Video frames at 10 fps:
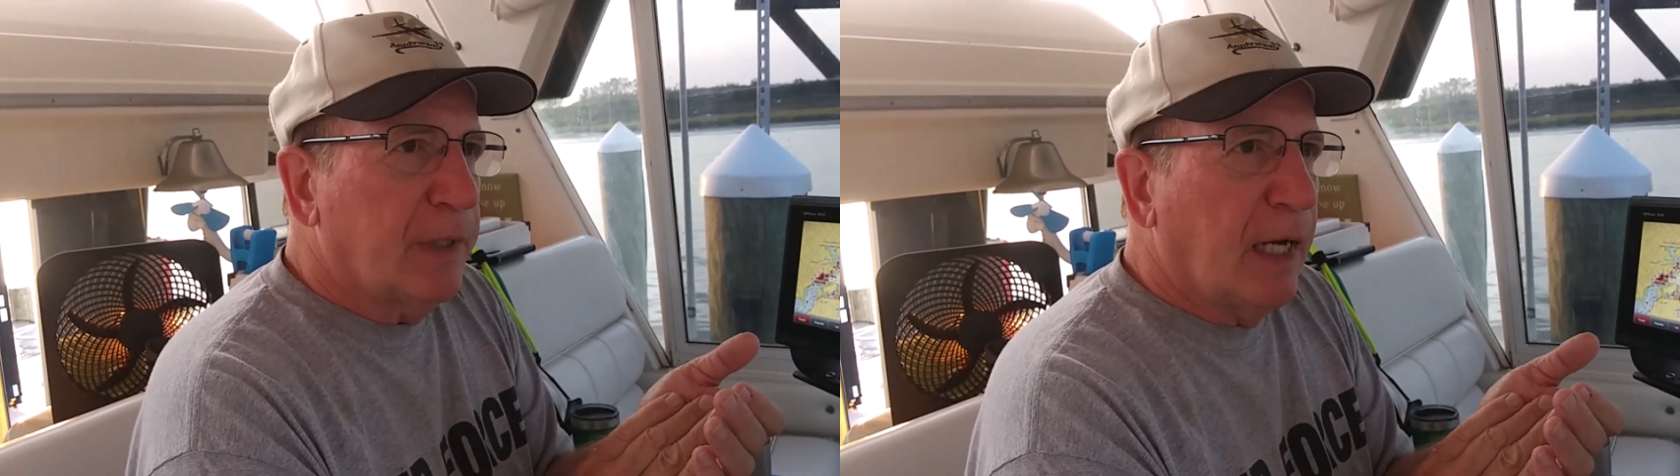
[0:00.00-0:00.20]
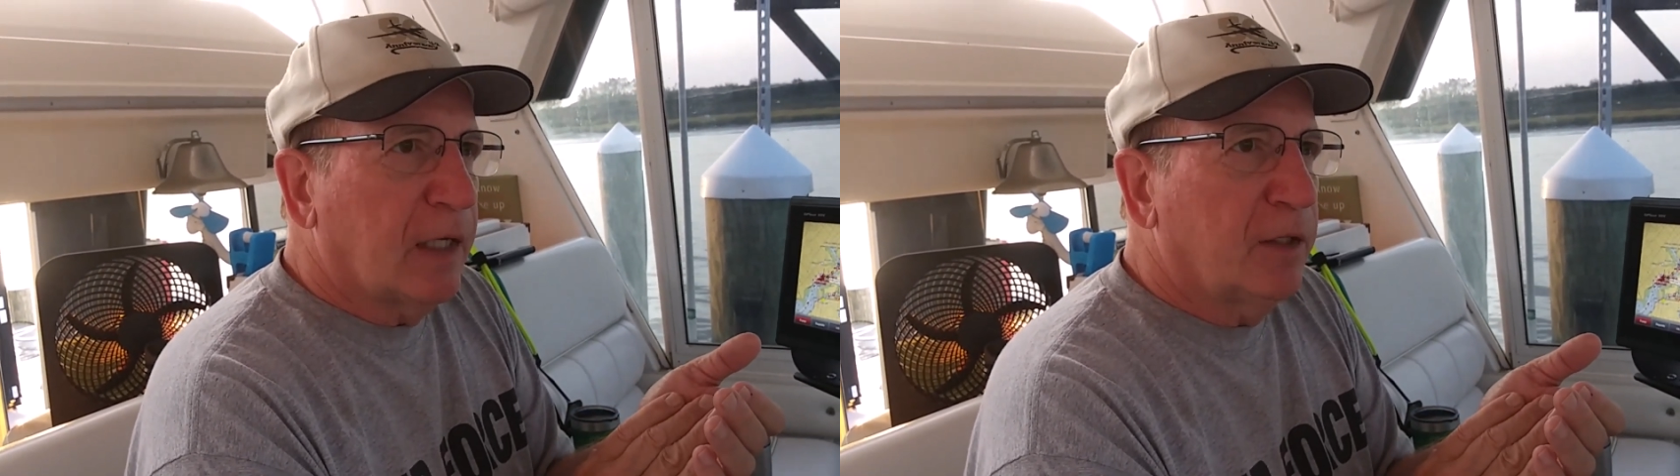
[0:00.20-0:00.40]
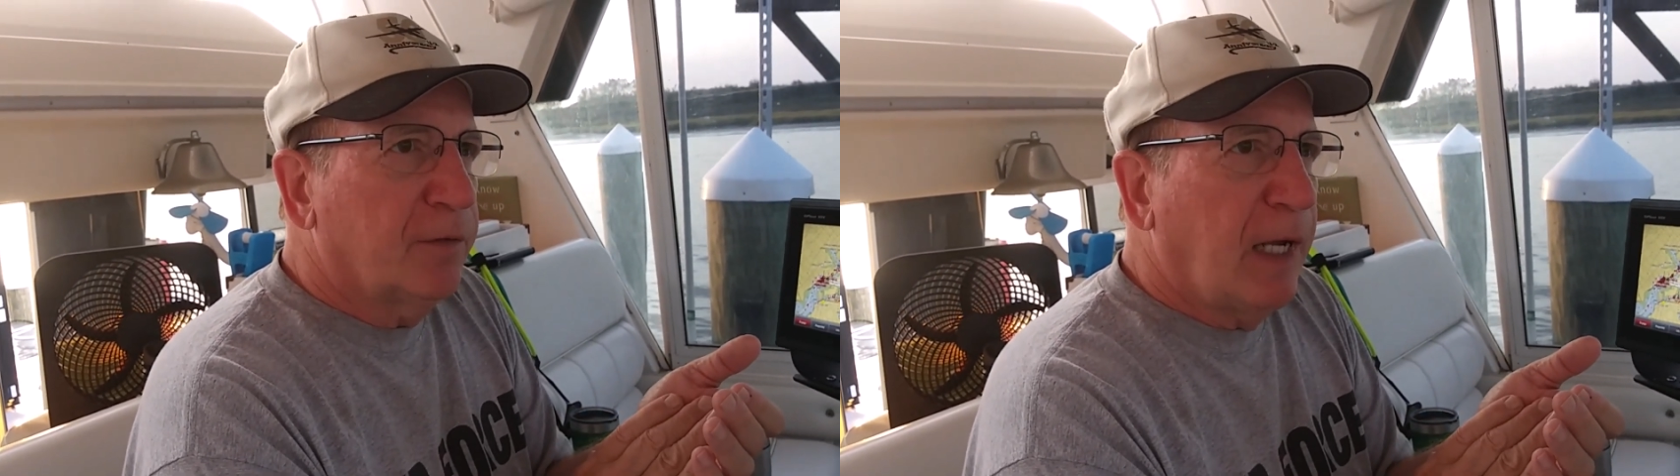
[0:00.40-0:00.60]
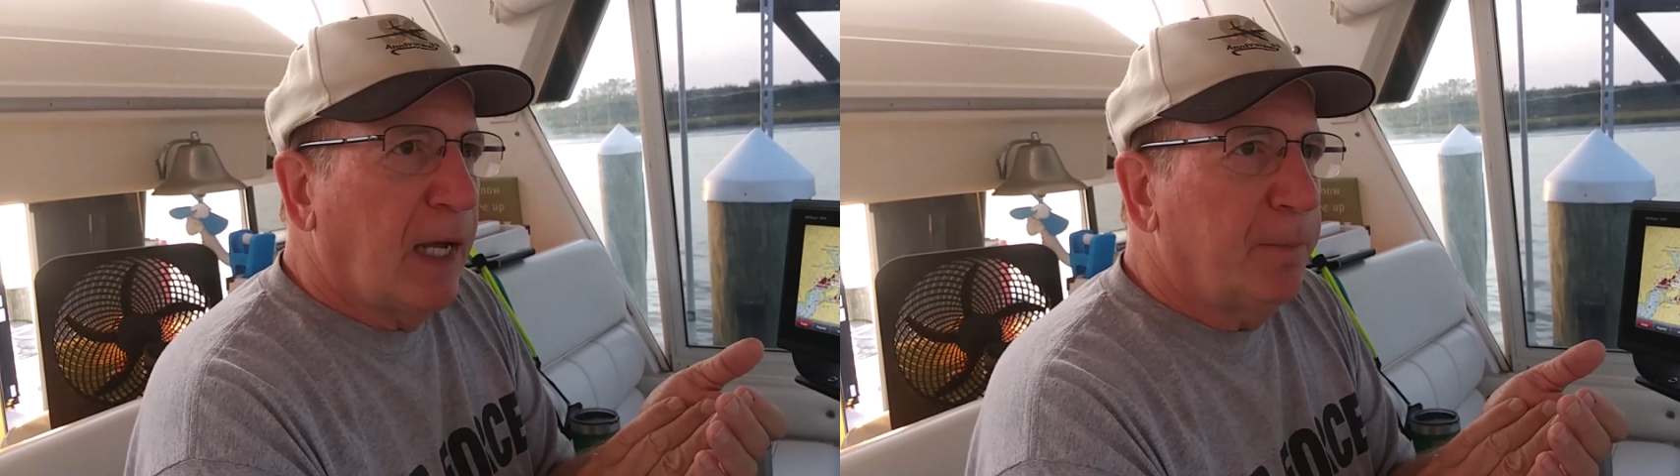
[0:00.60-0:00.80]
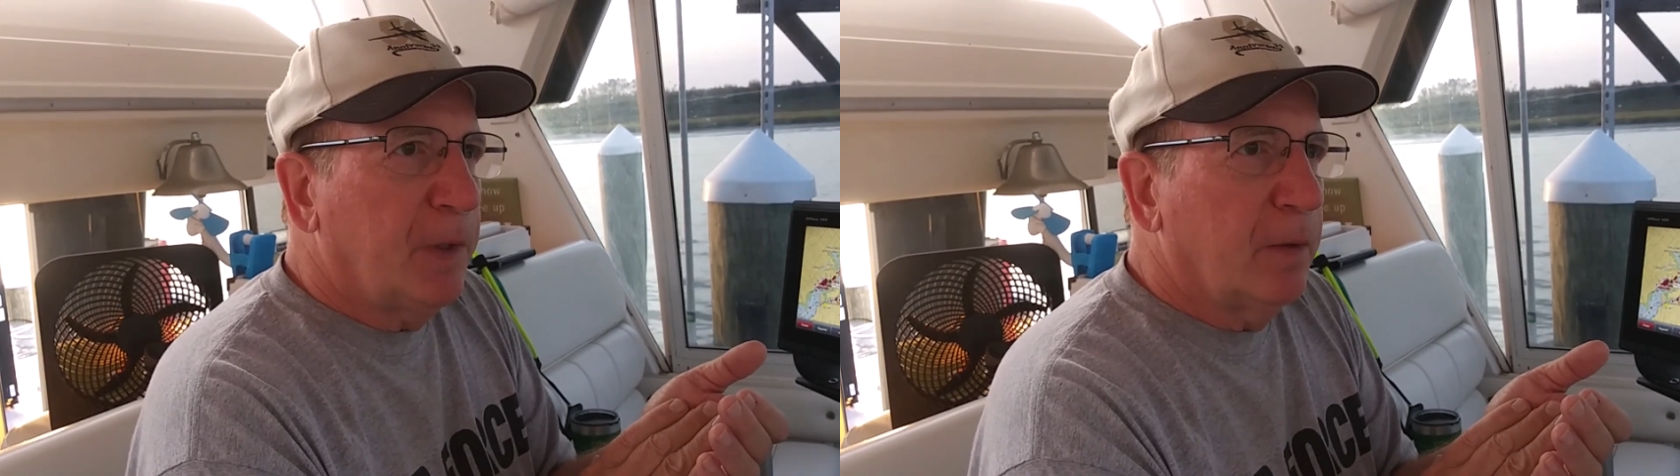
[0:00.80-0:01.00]
to Active
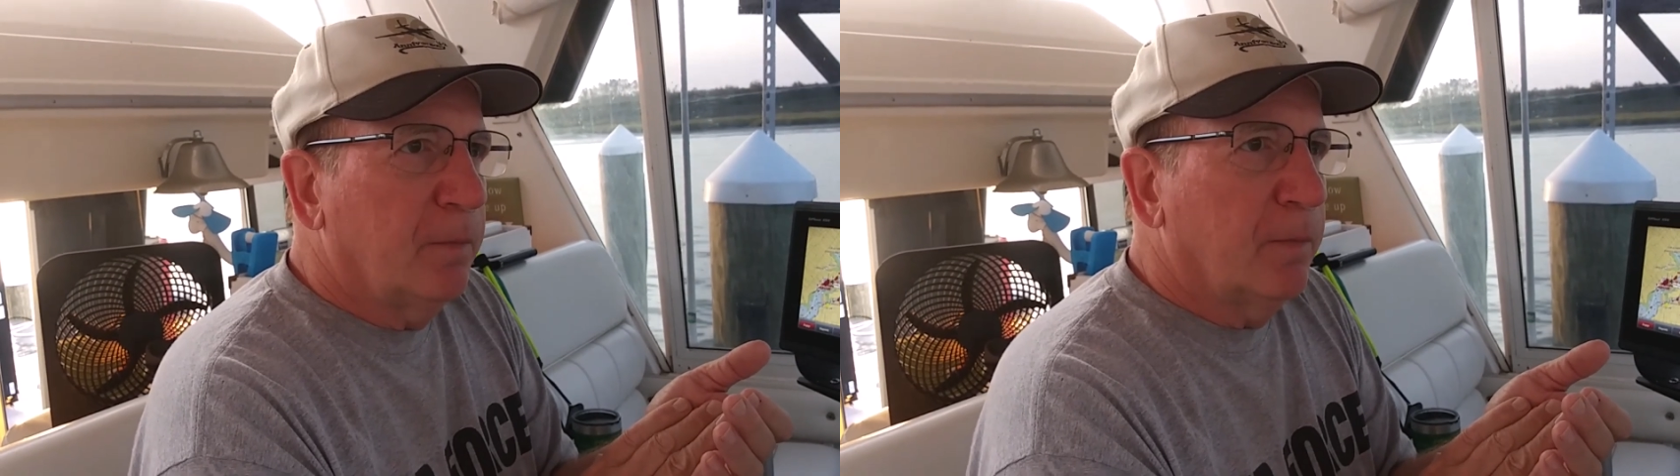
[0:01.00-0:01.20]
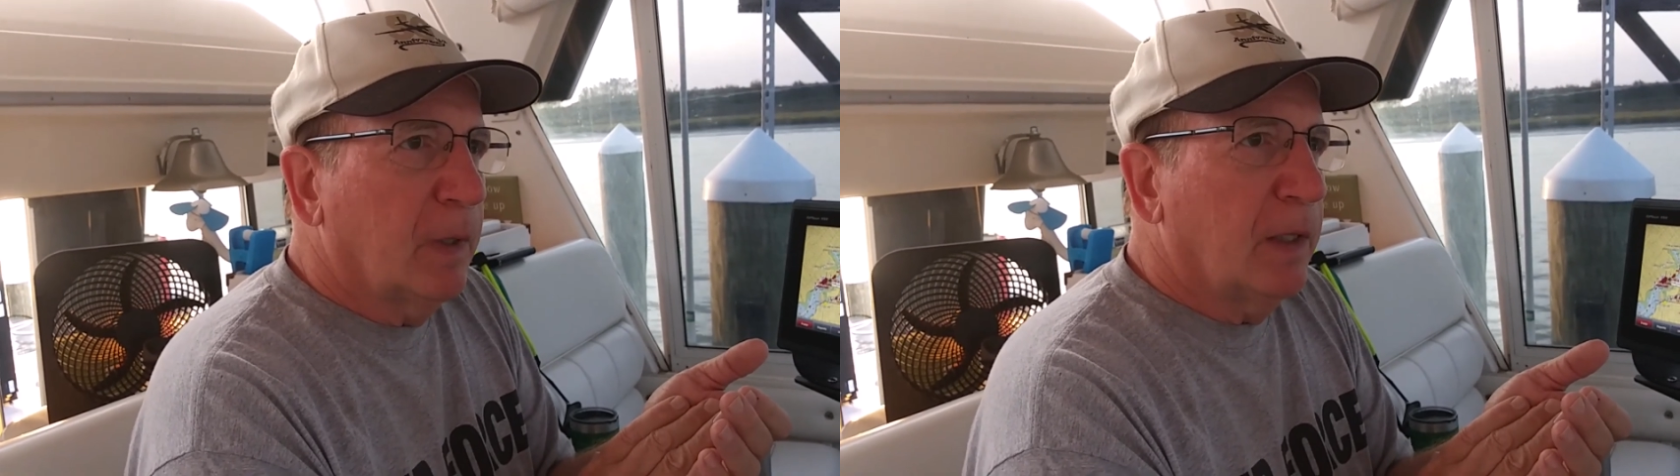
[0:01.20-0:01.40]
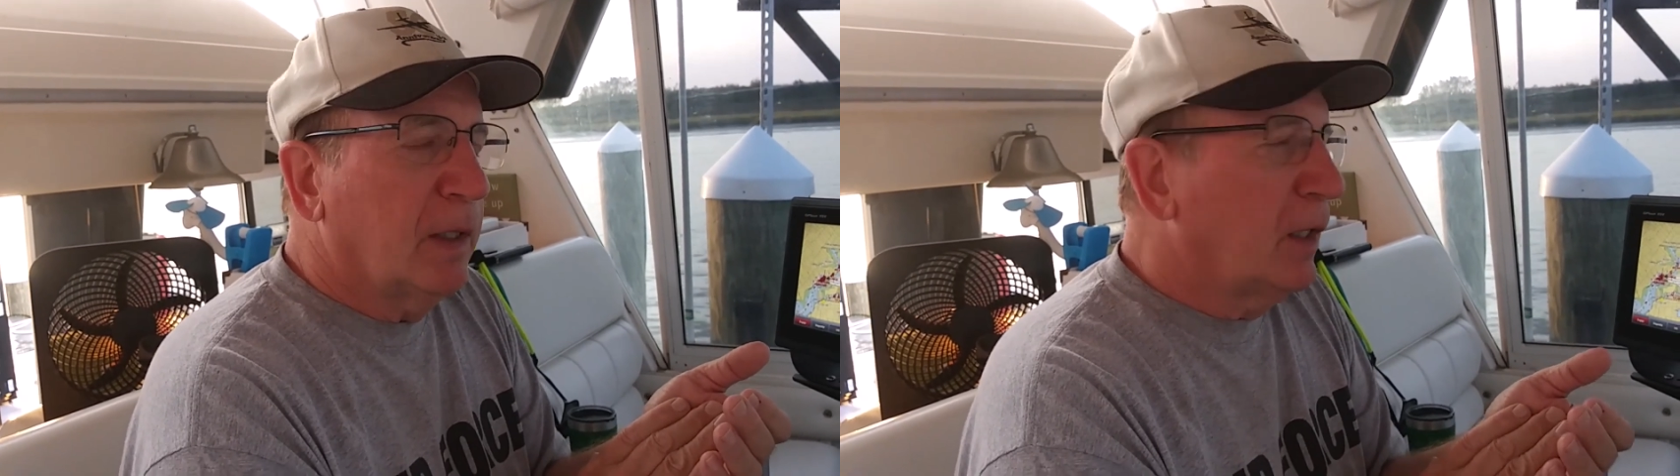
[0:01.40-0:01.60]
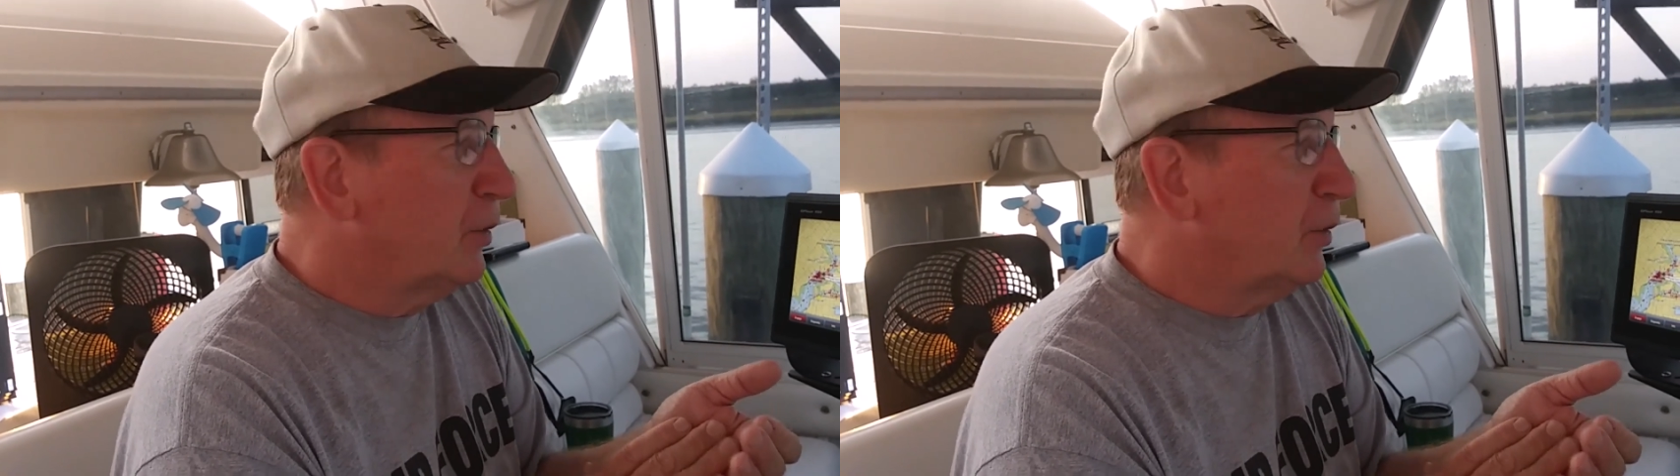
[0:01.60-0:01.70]
Captain, and then I'll